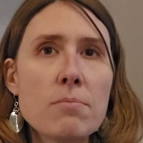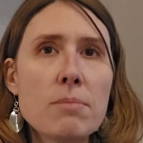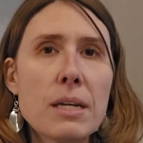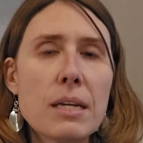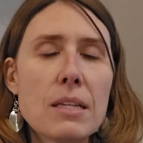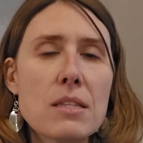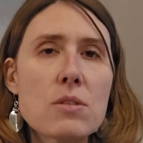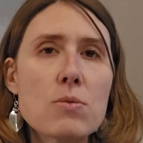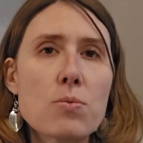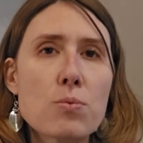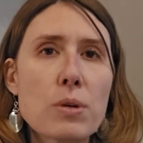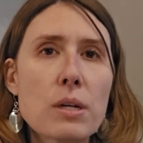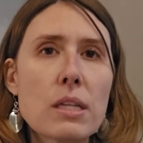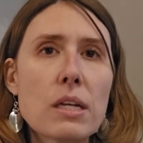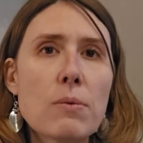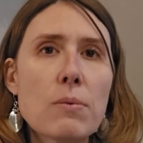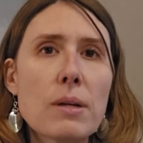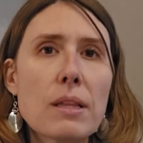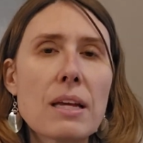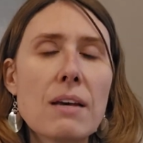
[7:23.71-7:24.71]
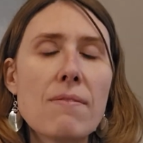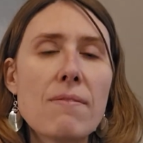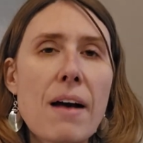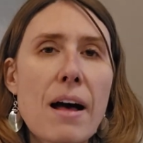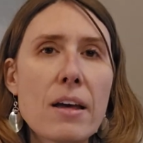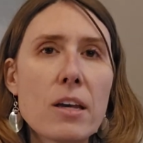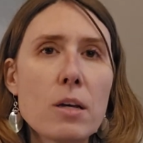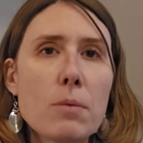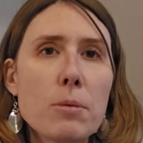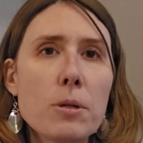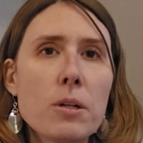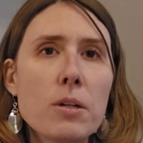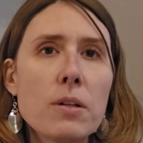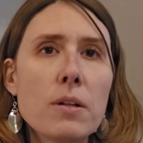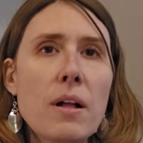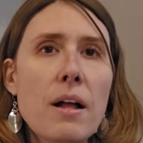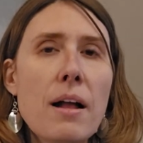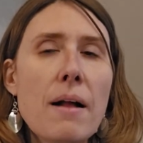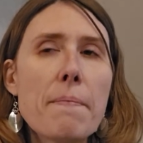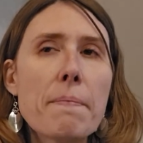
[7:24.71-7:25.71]
but it's really, really
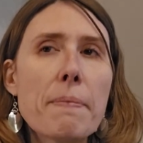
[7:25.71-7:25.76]
valuable.